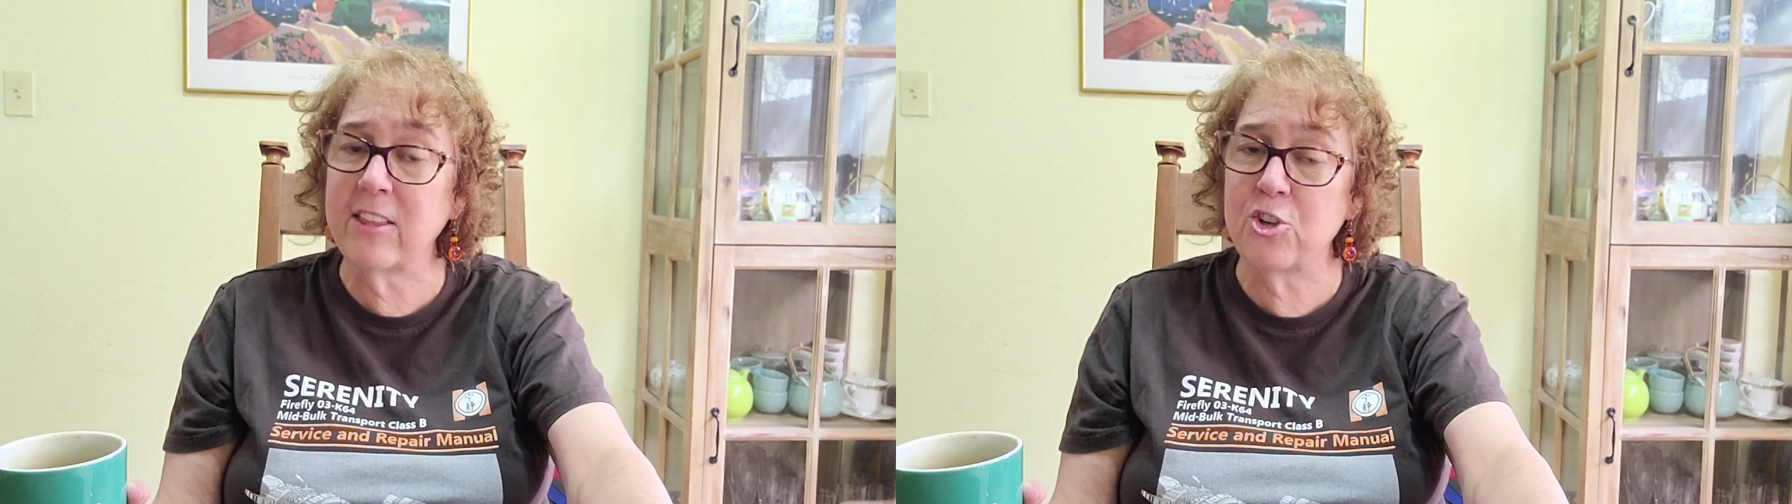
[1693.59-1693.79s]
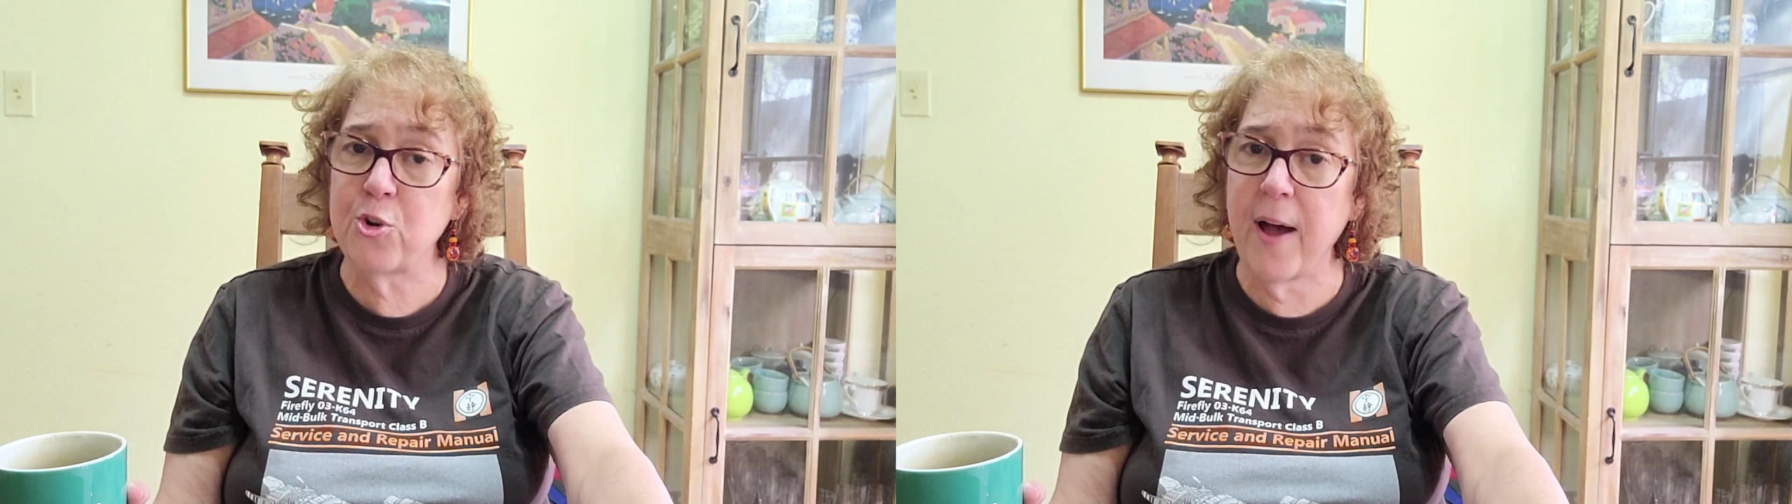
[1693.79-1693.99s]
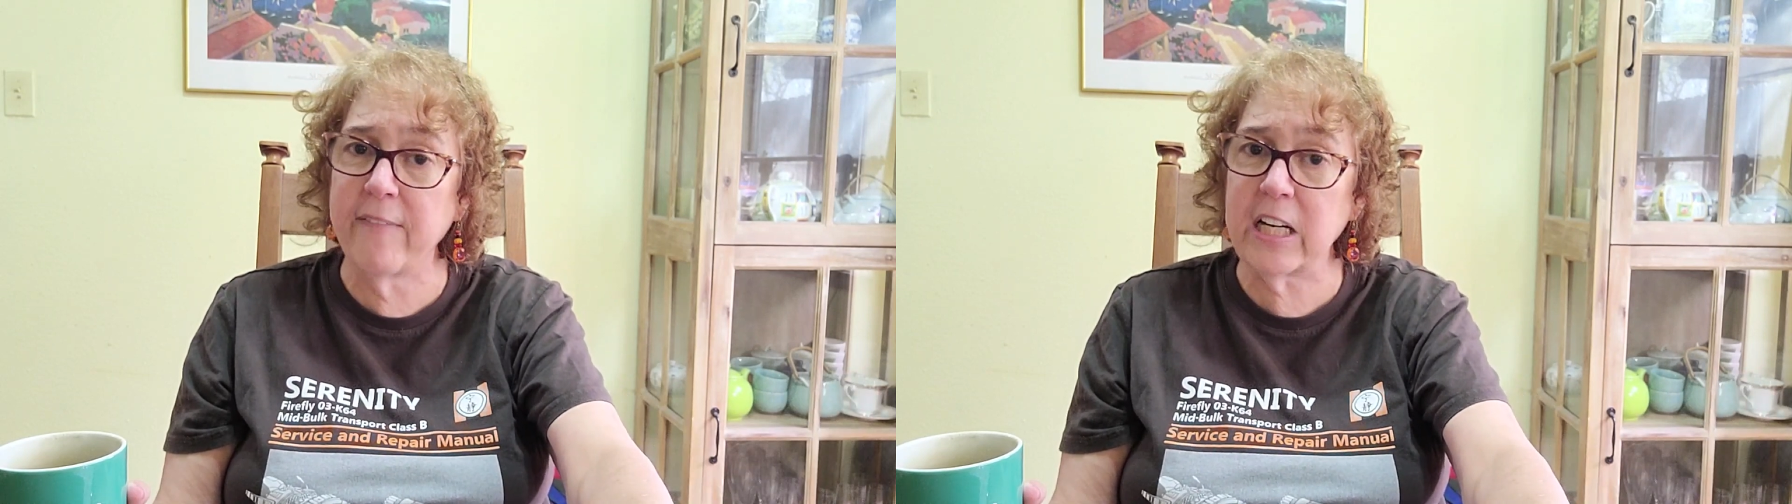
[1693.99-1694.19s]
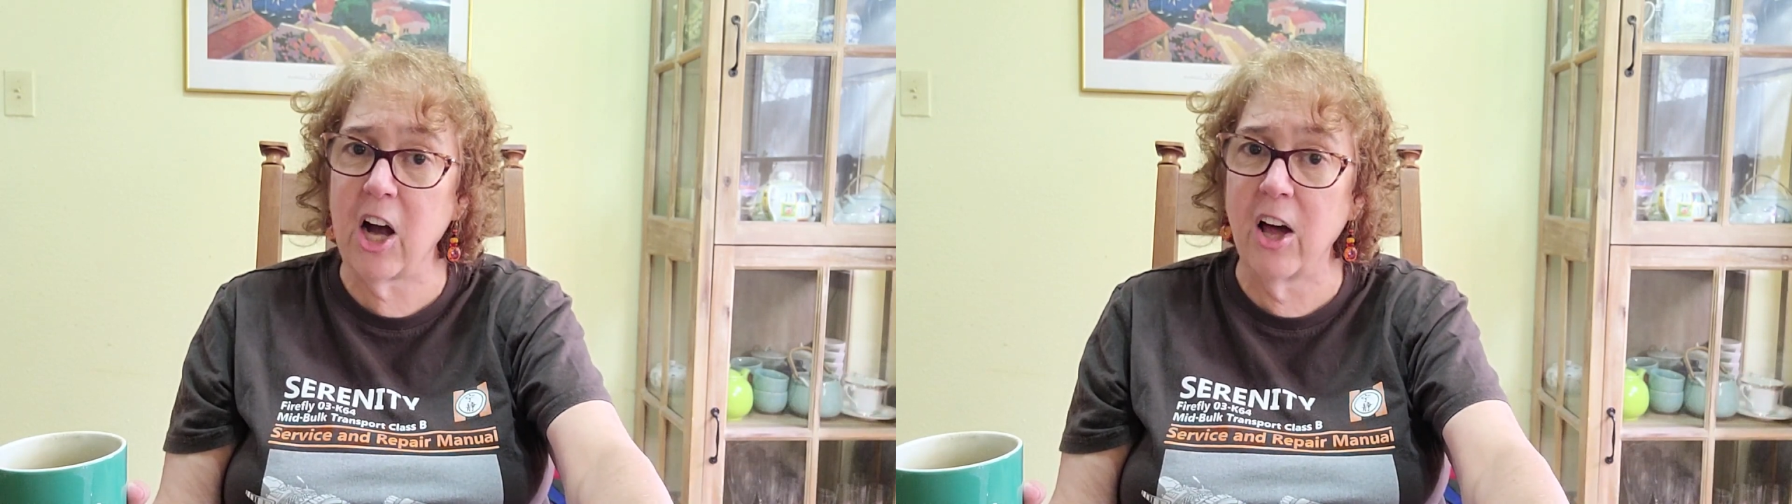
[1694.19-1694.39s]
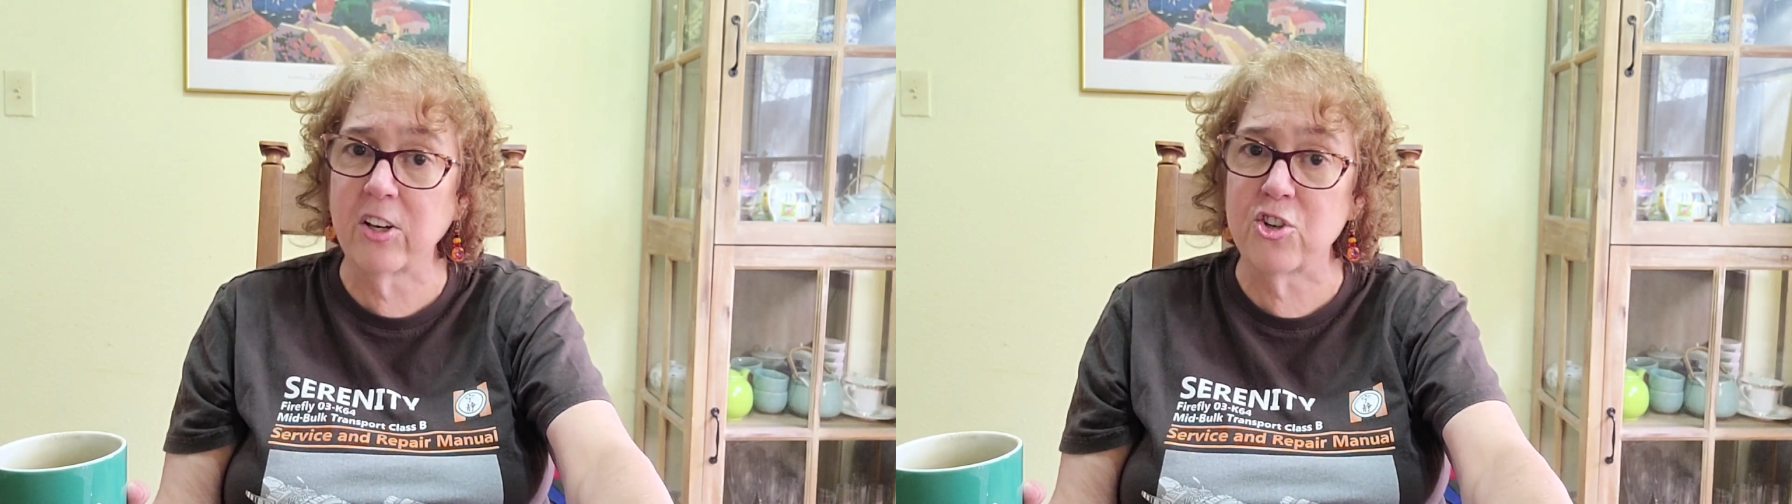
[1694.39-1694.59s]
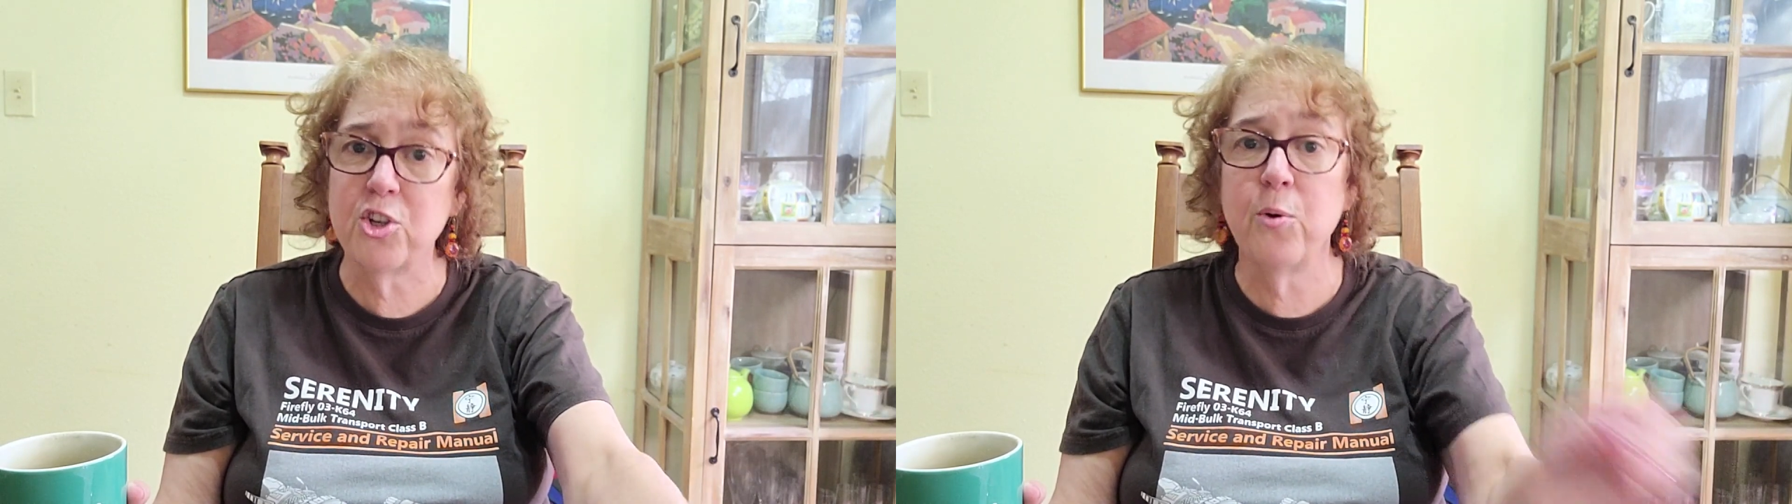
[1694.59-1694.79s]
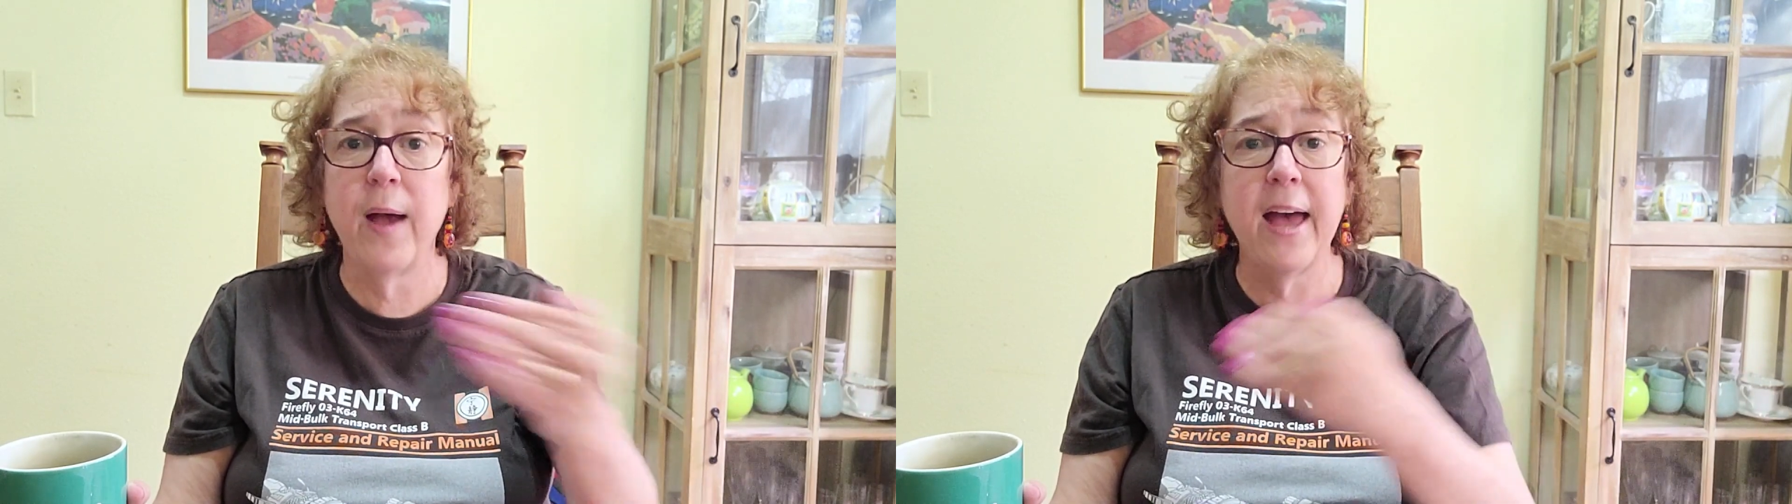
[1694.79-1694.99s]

that you haven't gotten to,